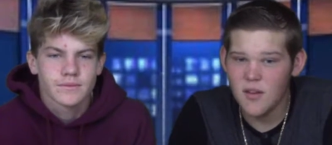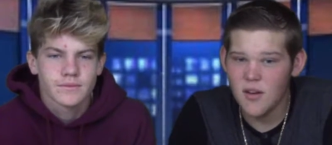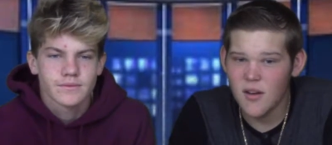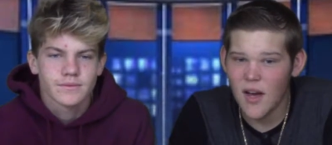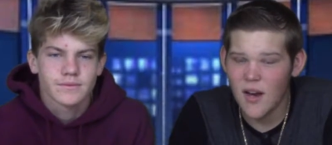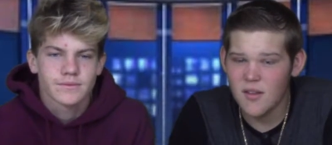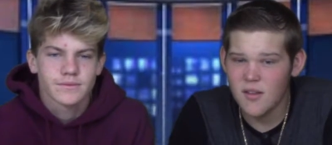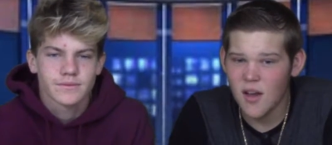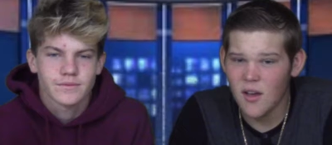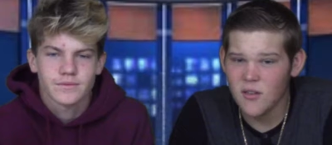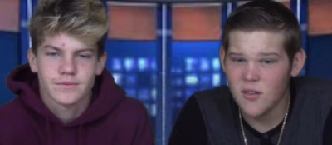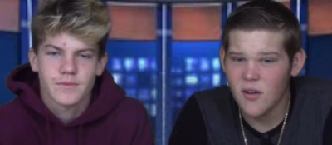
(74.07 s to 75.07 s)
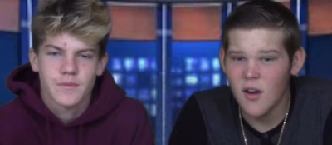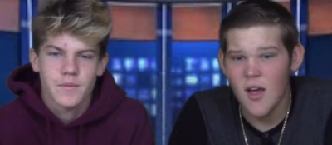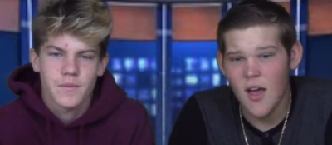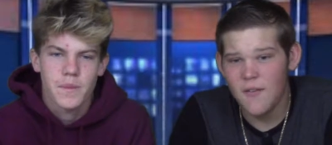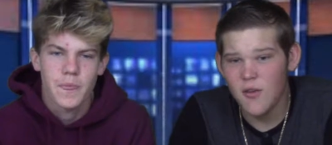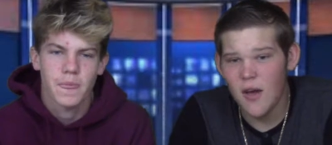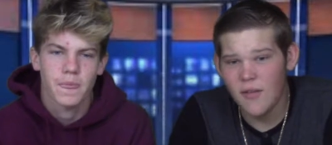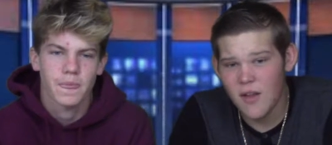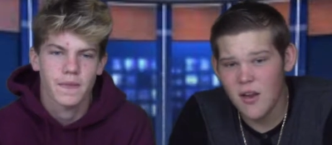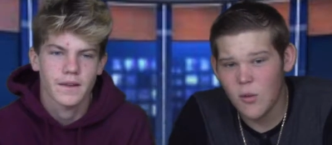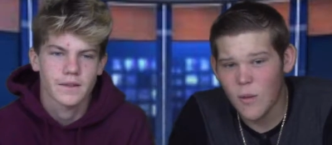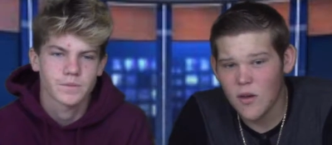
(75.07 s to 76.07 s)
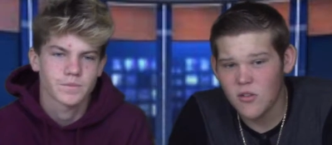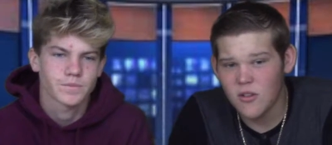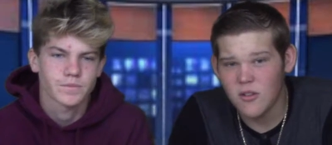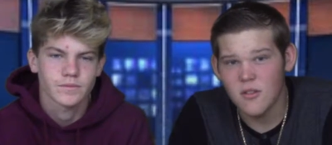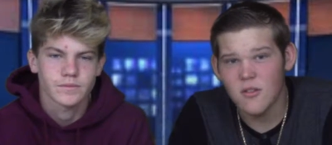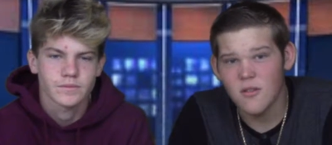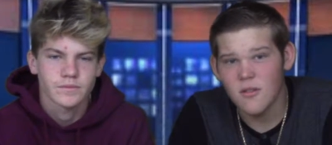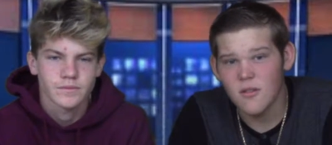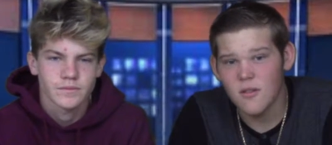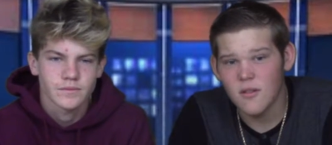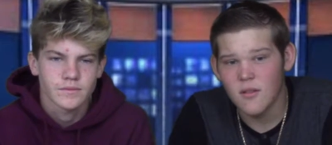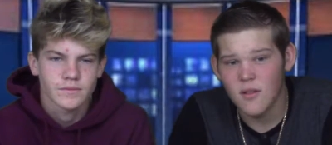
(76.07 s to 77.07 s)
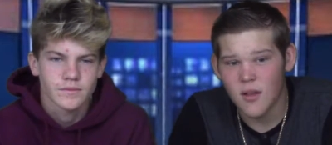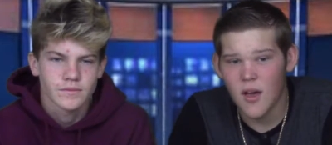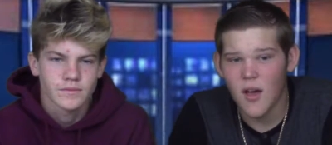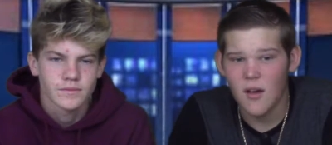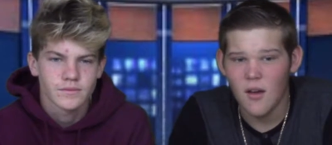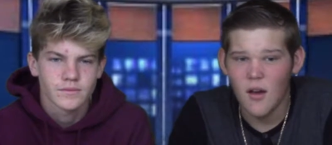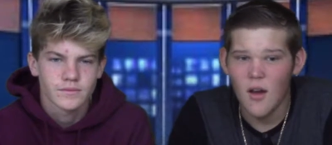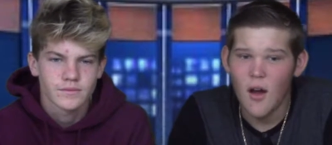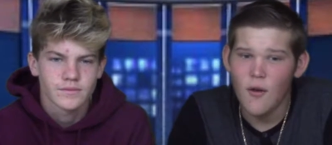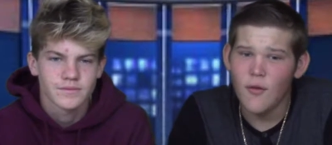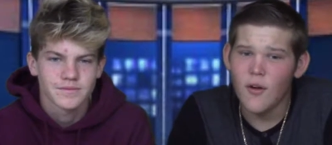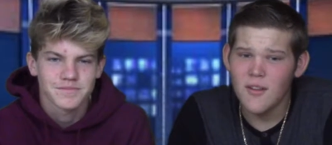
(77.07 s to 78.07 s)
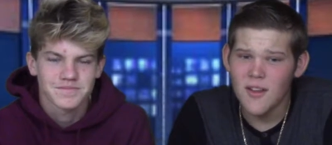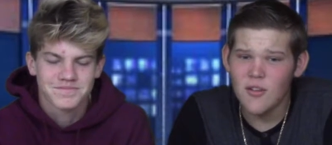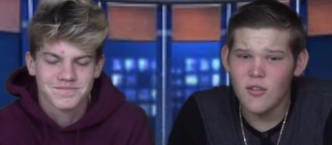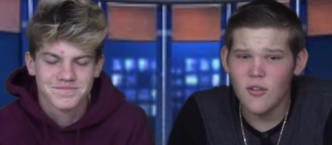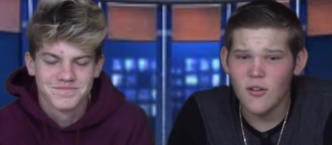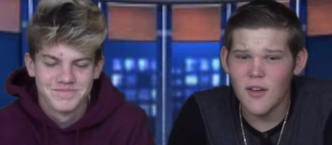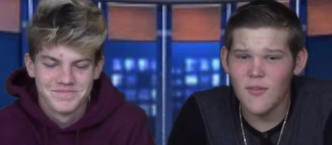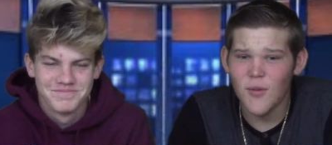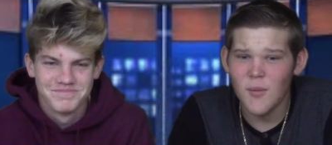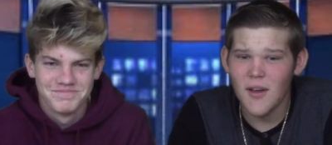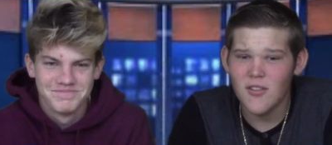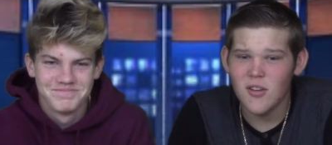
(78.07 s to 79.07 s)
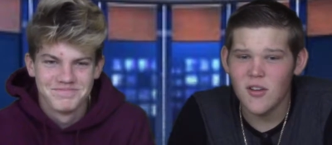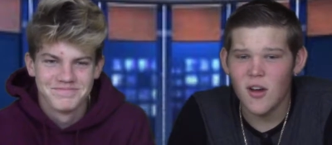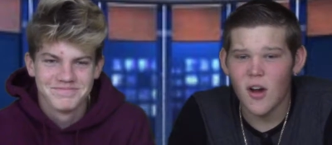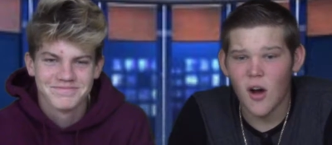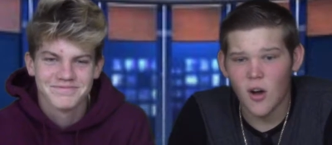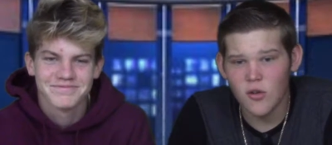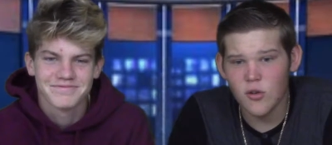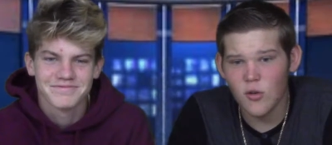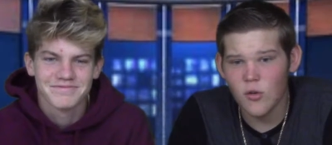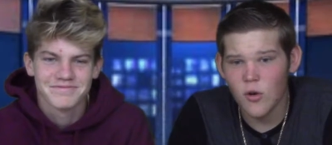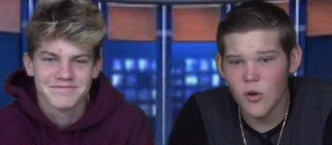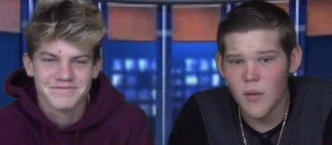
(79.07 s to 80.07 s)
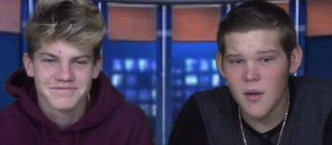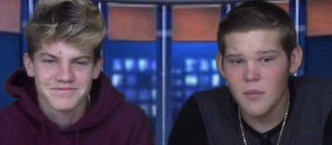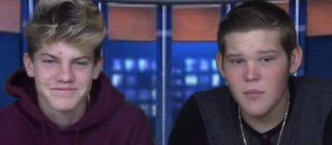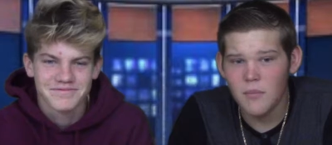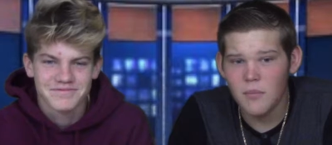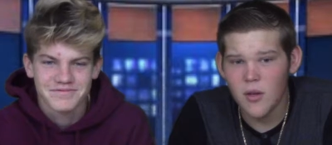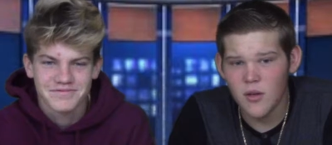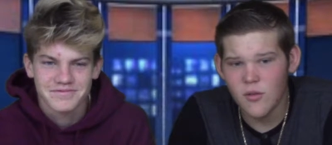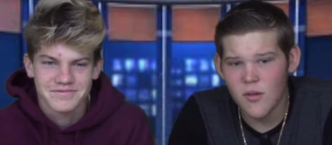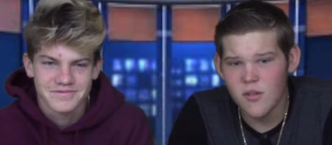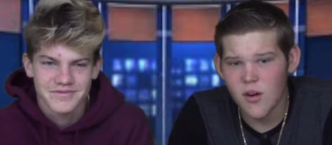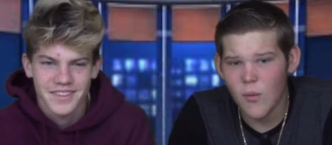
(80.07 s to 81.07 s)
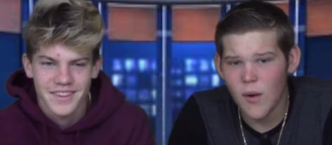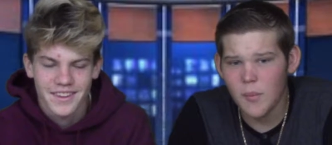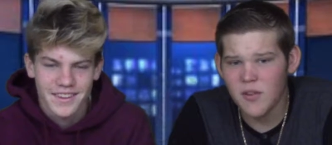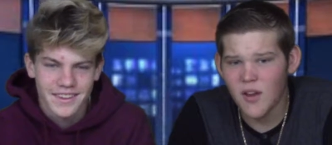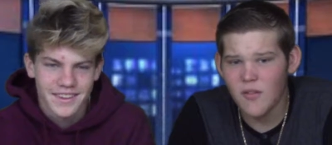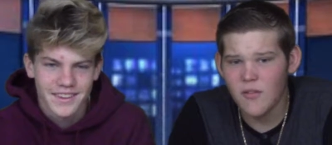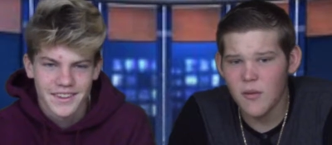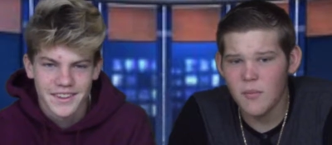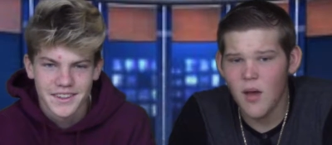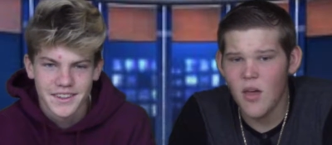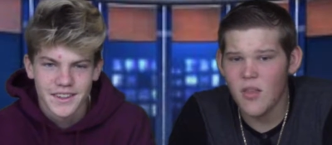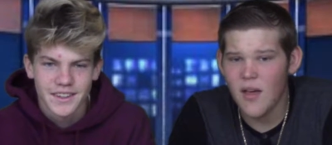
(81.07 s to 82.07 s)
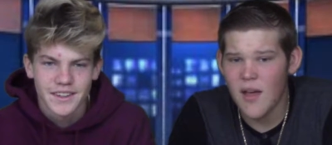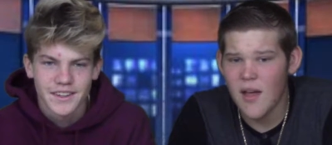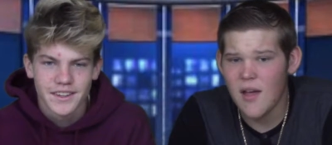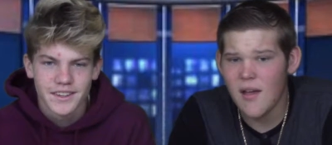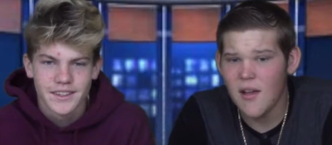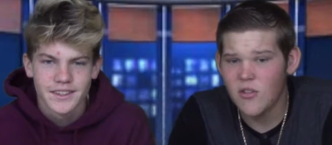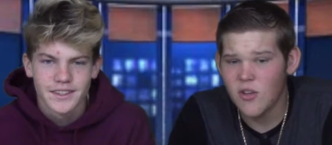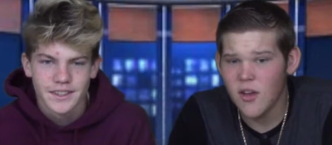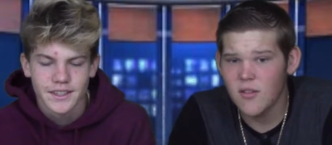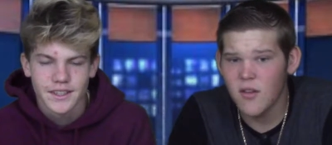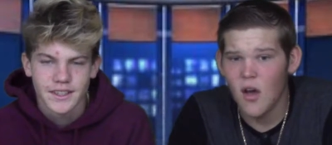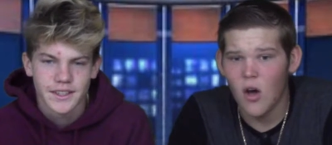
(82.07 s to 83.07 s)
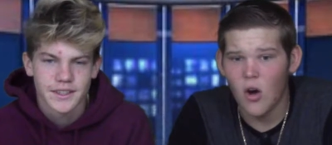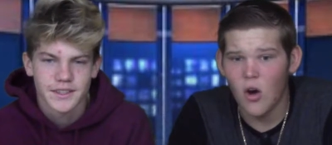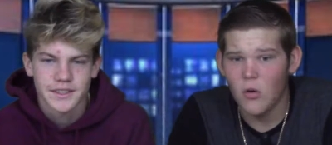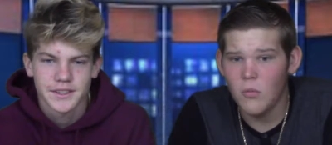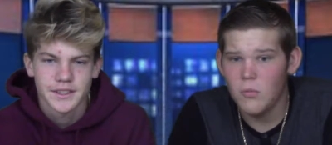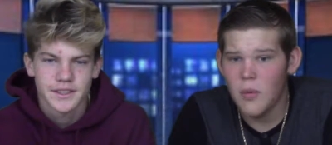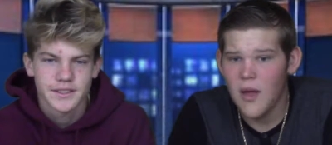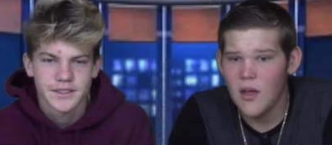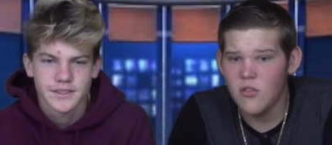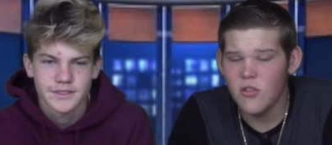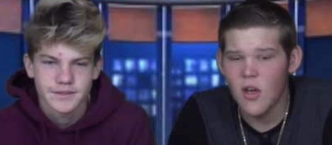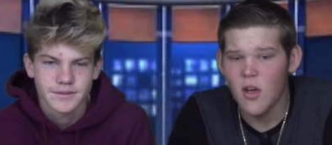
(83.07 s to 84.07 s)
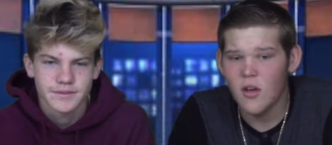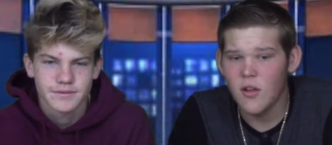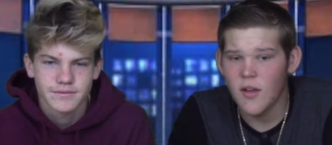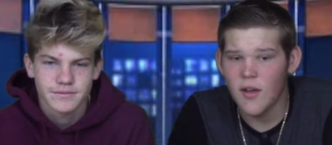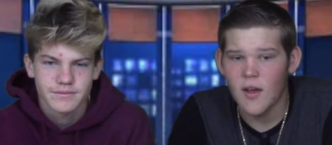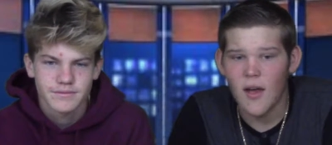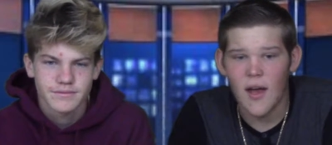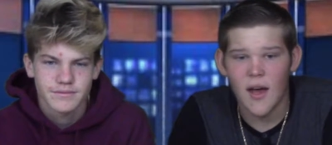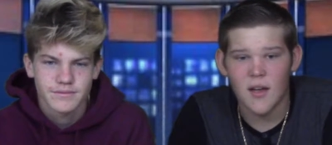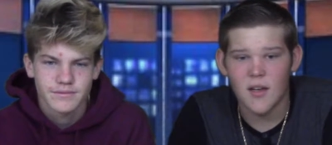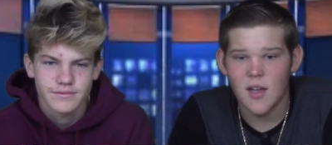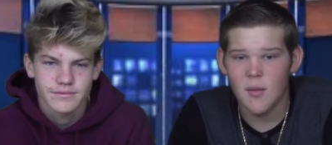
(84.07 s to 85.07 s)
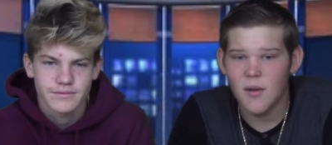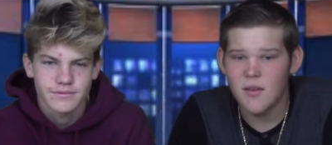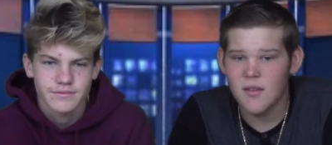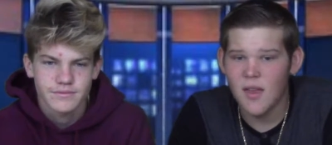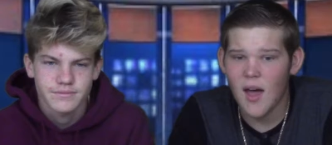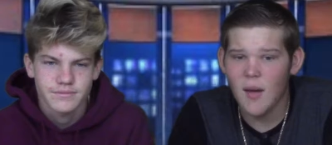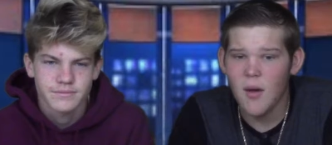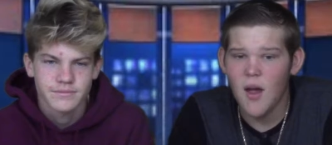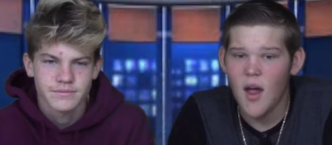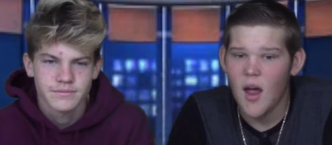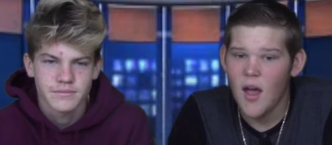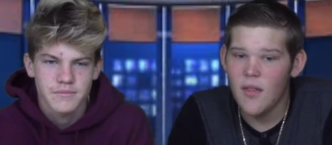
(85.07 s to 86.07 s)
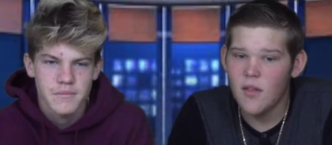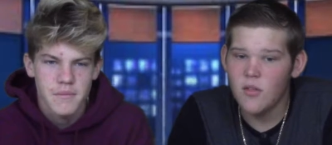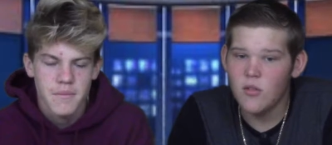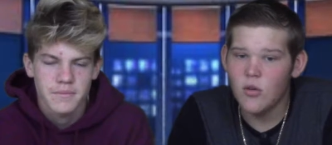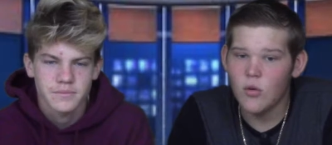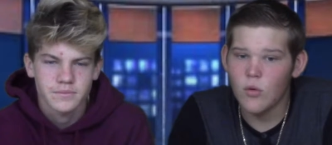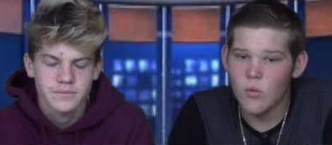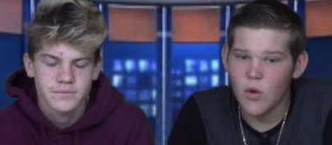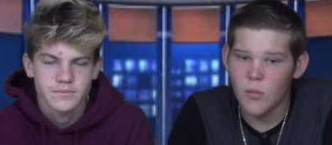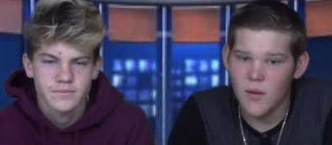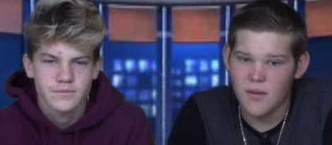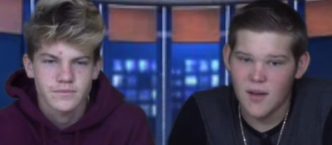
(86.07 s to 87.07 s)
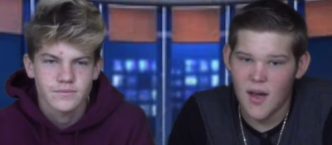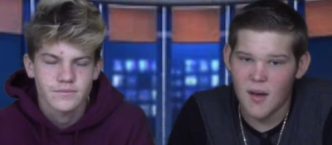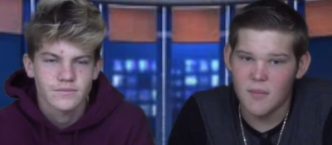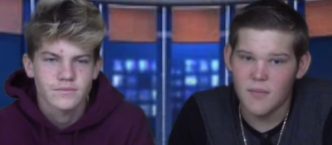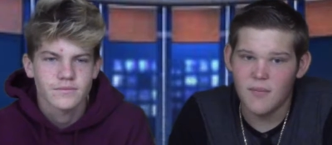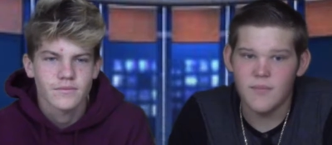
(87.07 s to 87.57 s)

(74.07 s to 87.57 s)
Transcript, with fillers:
Speaker 1: your guidance counselor if you have any questions. Okay? For additional information on dual enrollment, please visit our website from the AHS homepage, click Academics tab, and then Dual Enrollment tab.